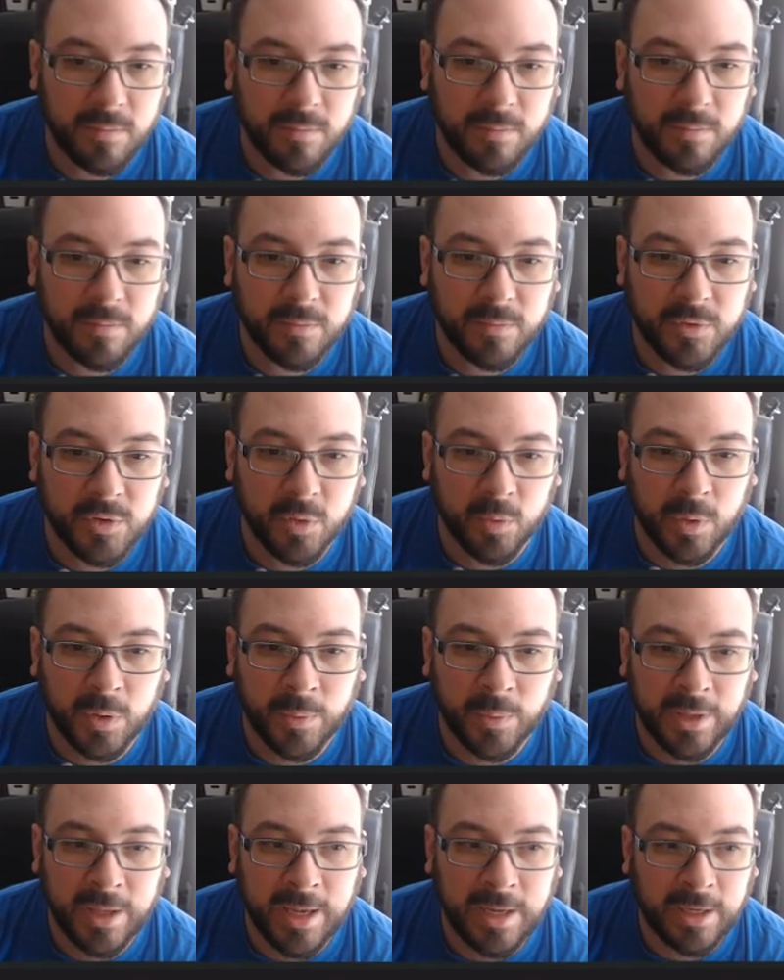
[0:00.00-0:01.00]
So what do
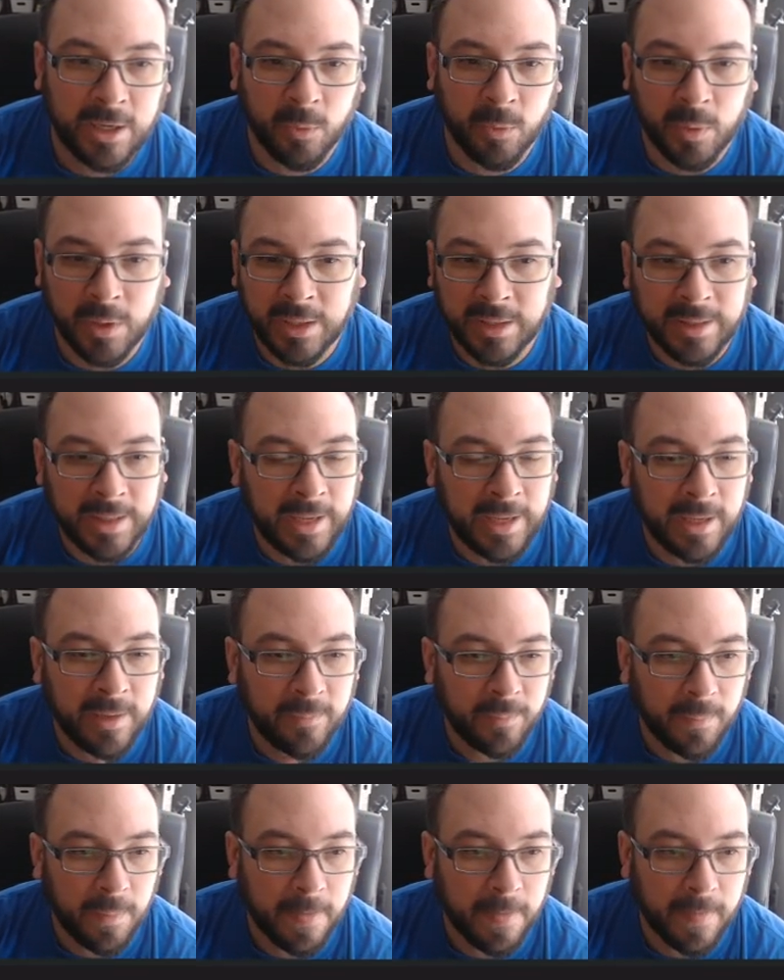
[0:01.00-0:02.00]
we get here? We get Leia.
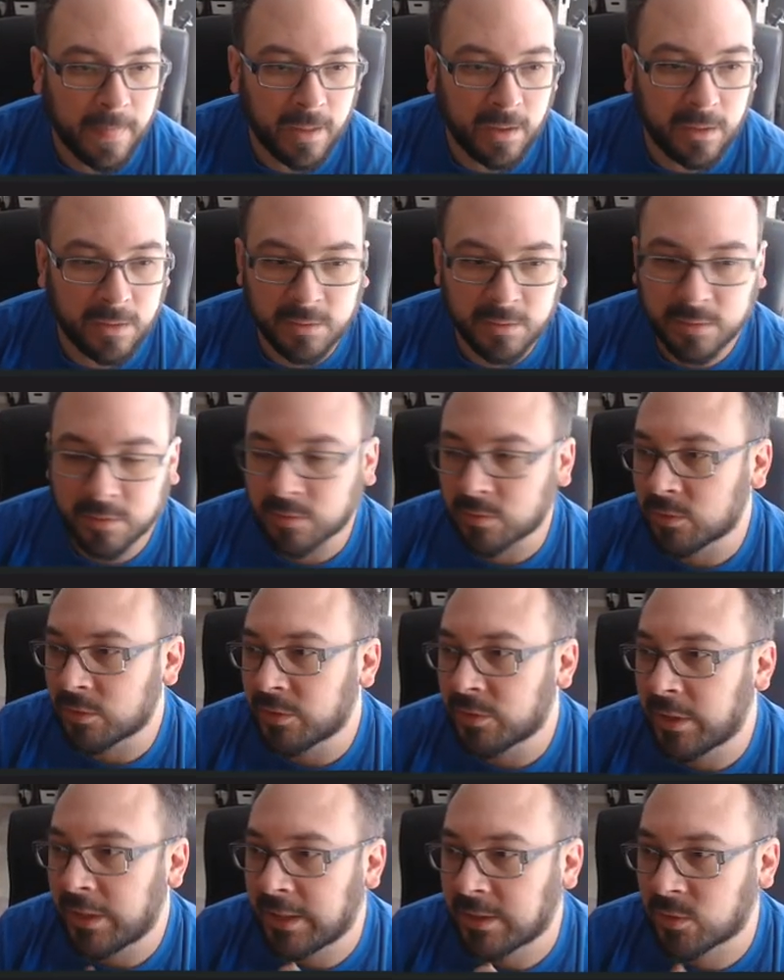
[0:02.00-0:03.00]

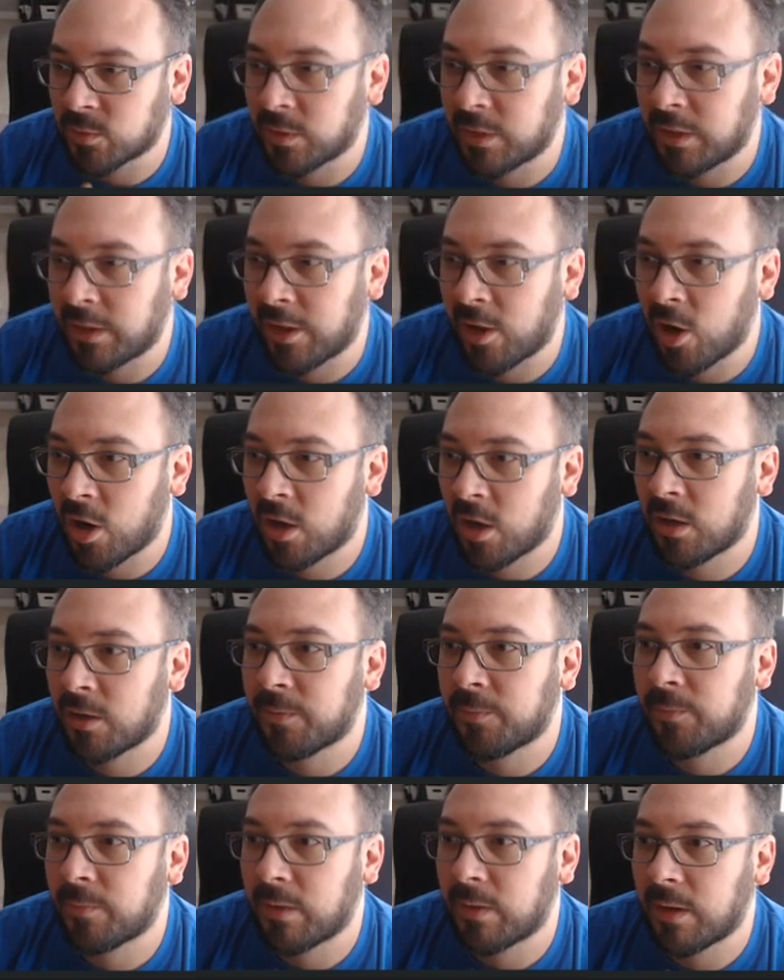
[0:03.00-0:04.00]
Hits fairly hard,
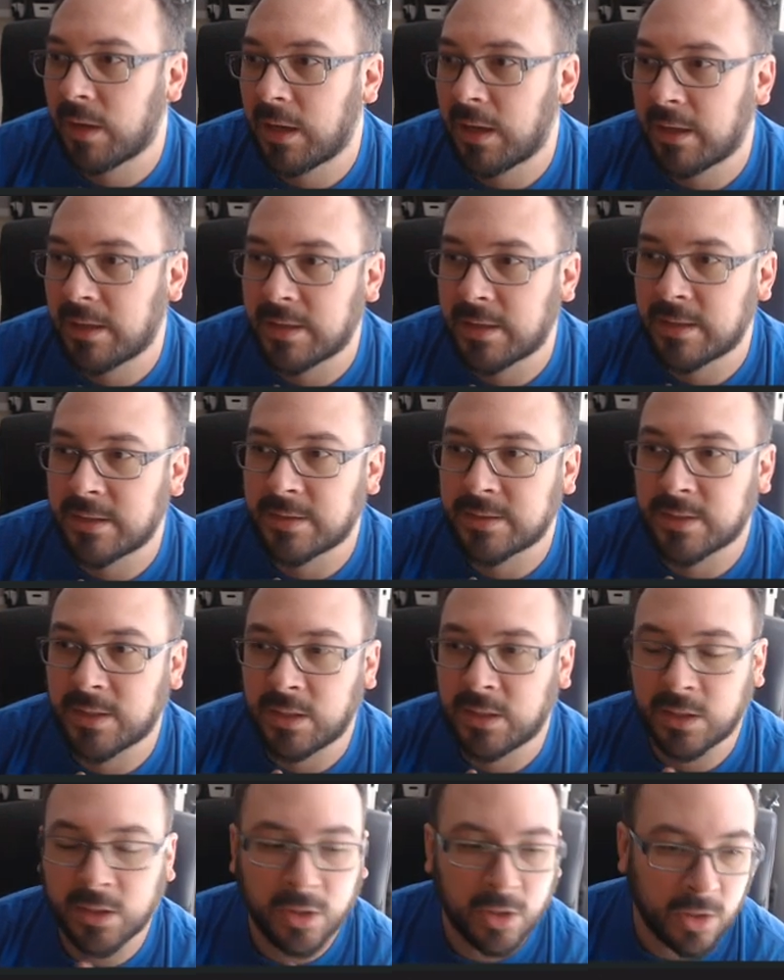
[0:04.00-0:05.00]
has
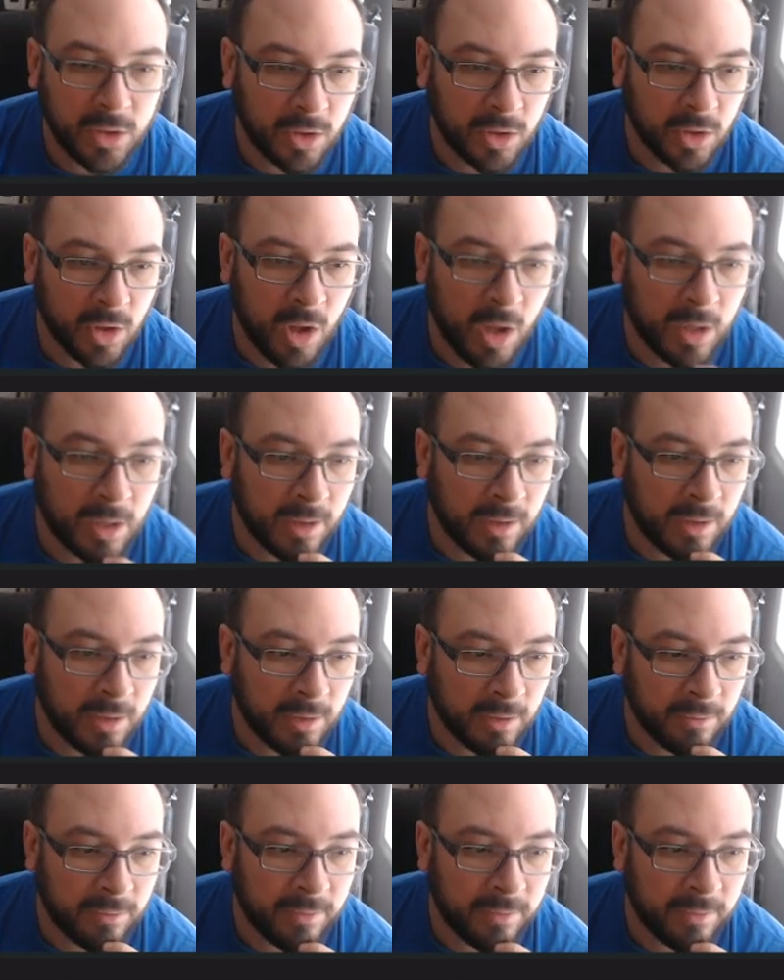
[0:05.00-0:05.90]
a lot of